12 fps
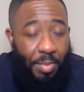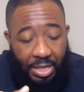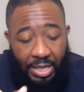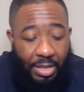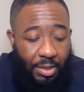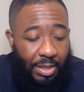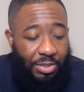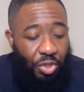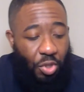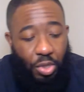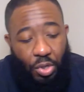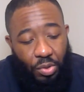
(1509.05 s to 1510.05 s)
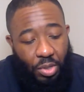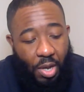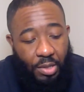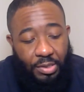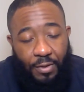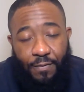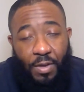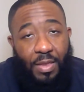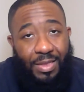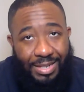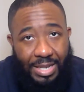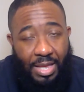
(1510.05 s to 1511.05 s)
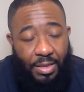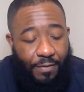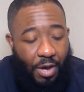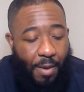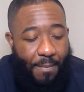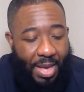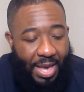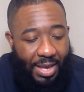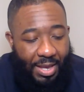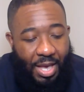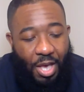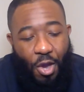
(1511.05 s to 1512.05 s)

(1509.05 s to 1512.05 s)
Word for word: But again, share your thoughts of the death of Aunt May.